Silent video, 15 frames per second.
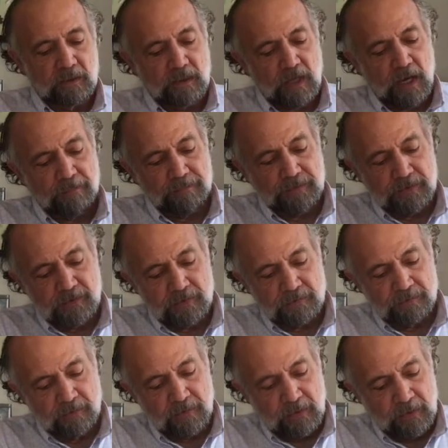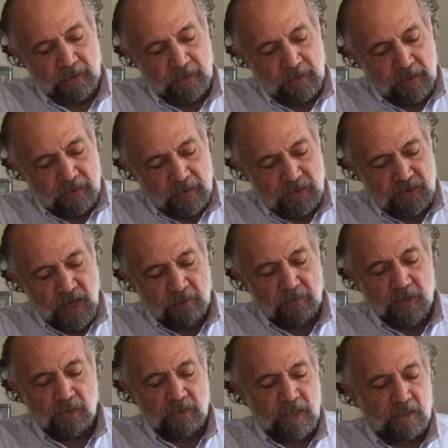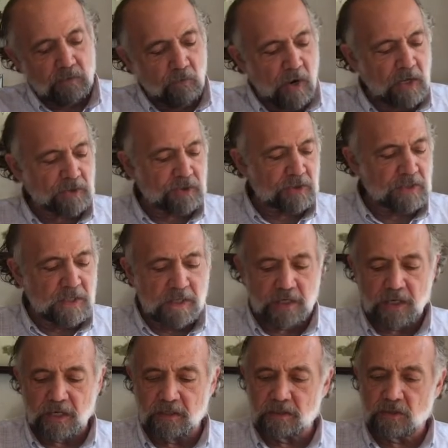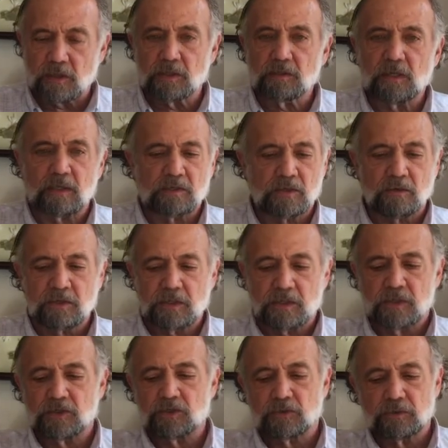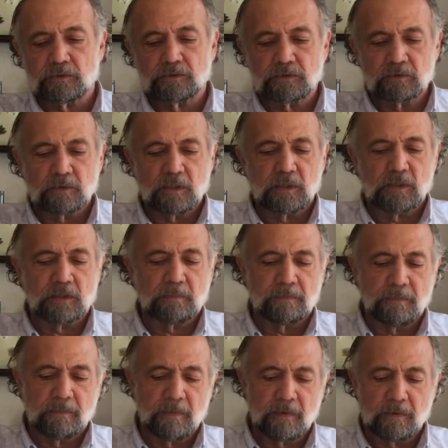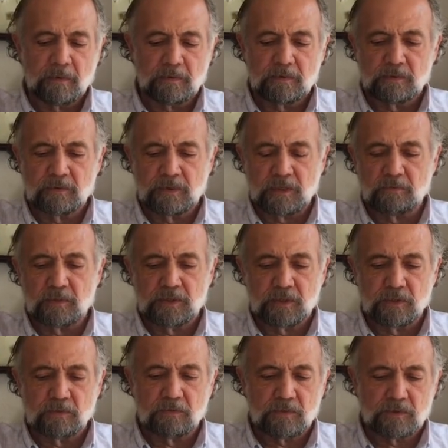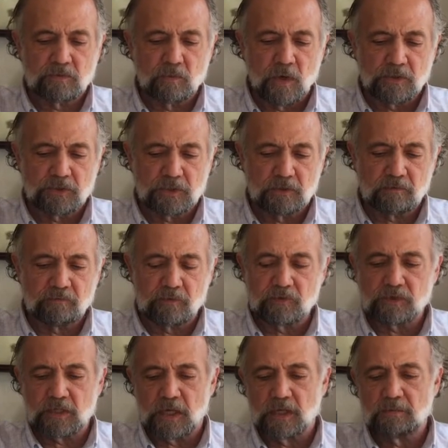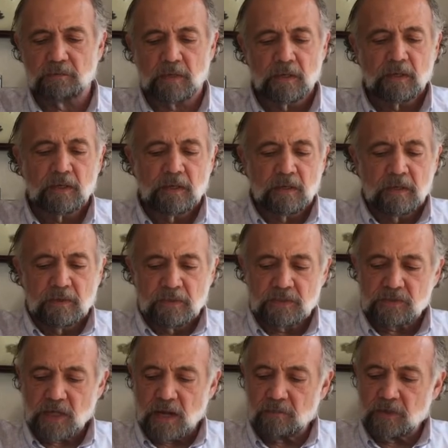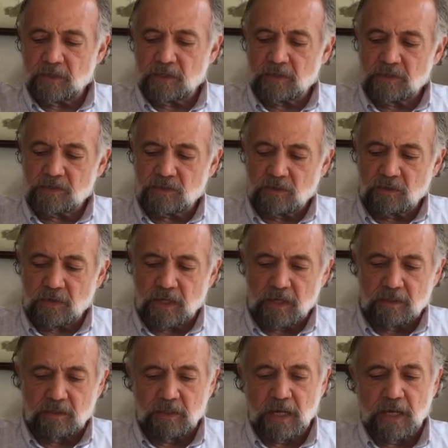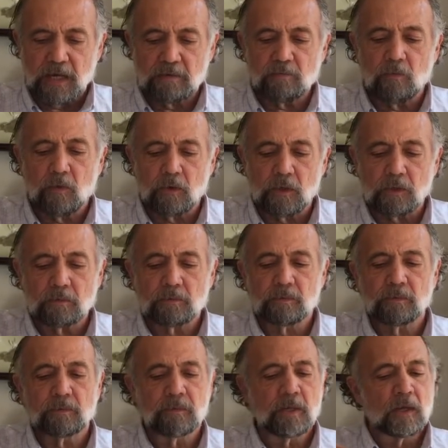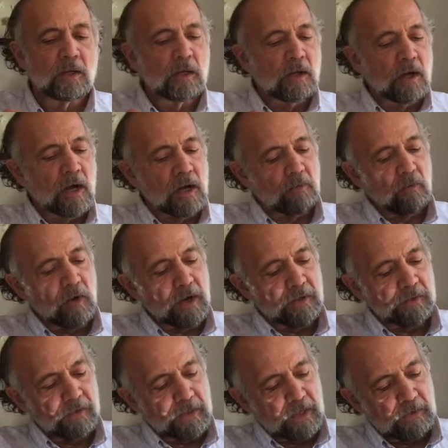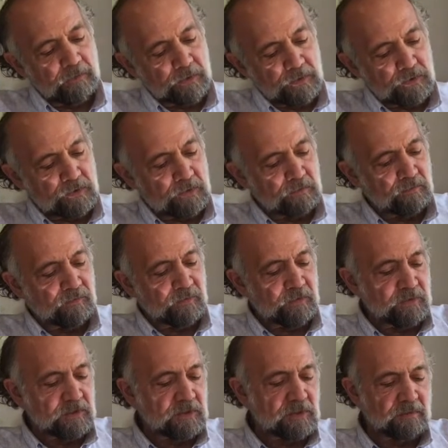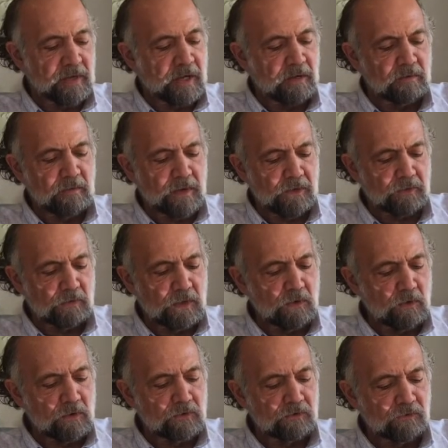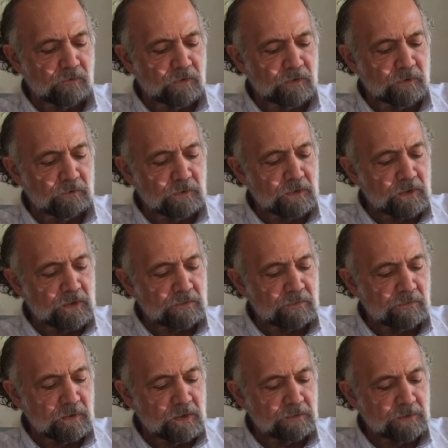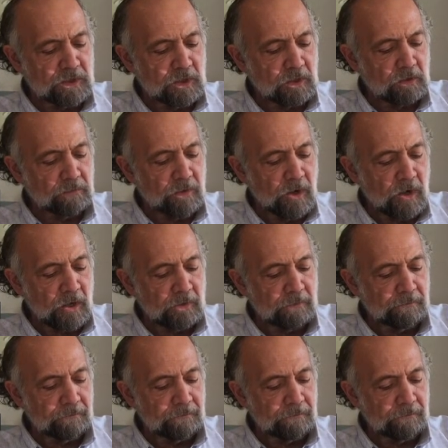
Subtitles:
cups. This time we don't need to wash the tea again. That's only an initial thing we do. It's washing it the first time. This time we can just go ahead and add more hot water. Again, we'll fill this about 3/4 full with this particular pot.